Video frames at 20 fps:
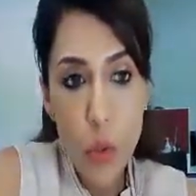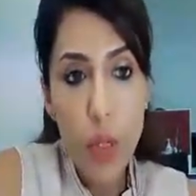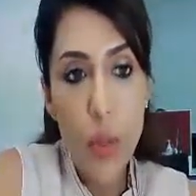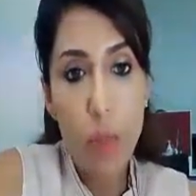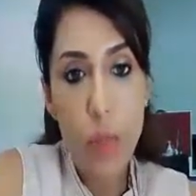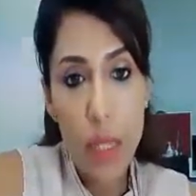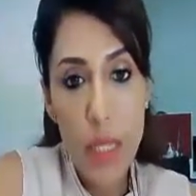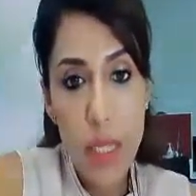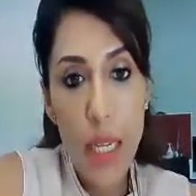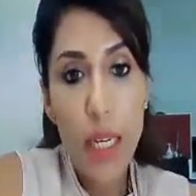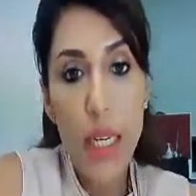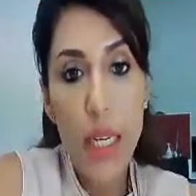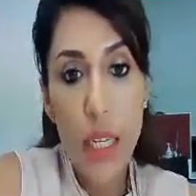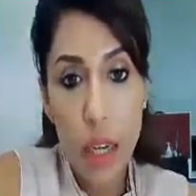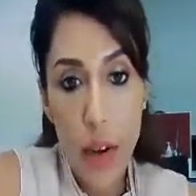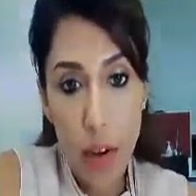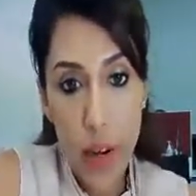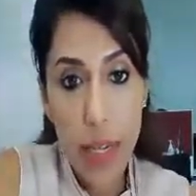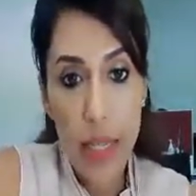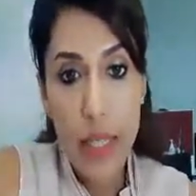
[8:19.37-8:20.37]
the particular
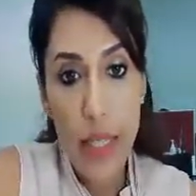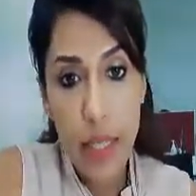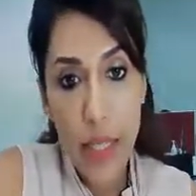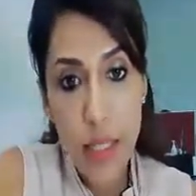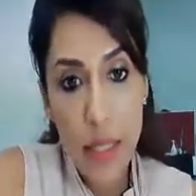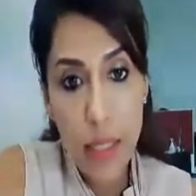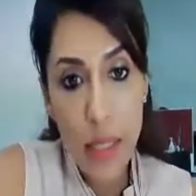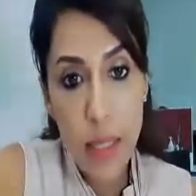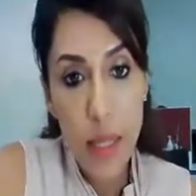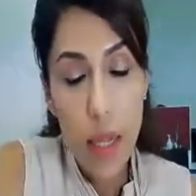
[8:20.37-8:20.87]
director,